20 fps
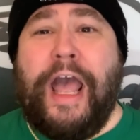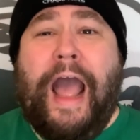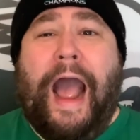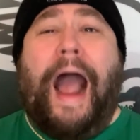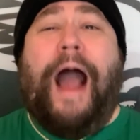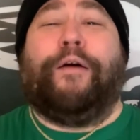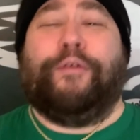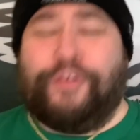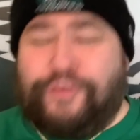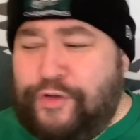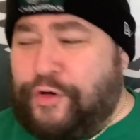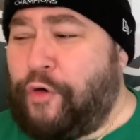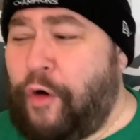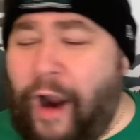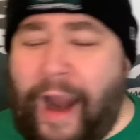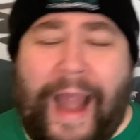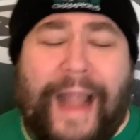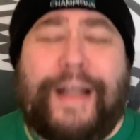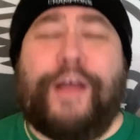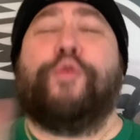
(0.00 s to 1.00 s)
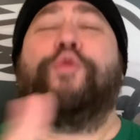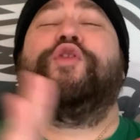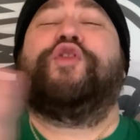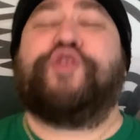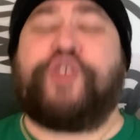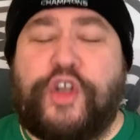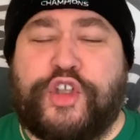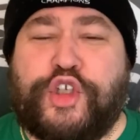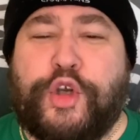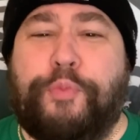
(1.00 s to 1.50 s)
I was crying. It was
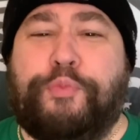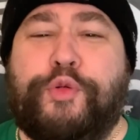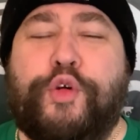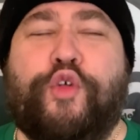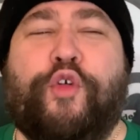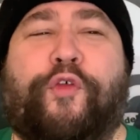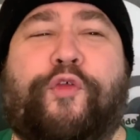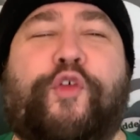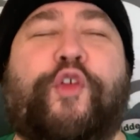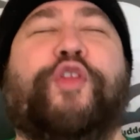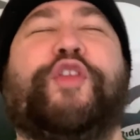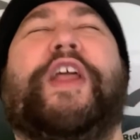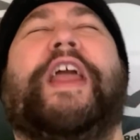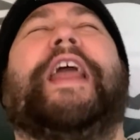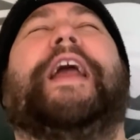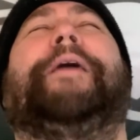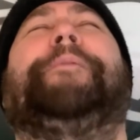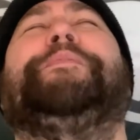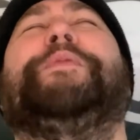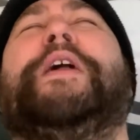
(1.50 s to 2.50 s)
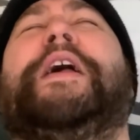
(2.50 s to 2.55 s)
such a beautiful thing.